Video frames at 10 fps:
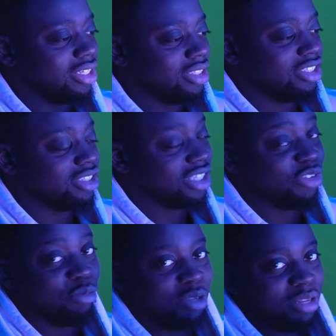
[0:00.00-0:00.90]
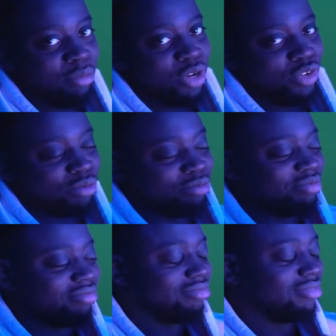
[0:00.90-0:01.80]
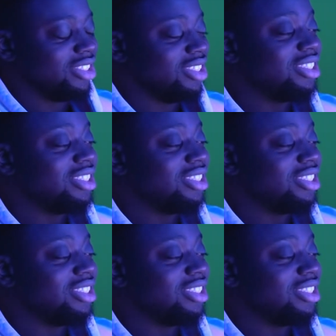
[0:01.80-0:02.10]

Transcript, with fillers: She's giving me the bedroom. She's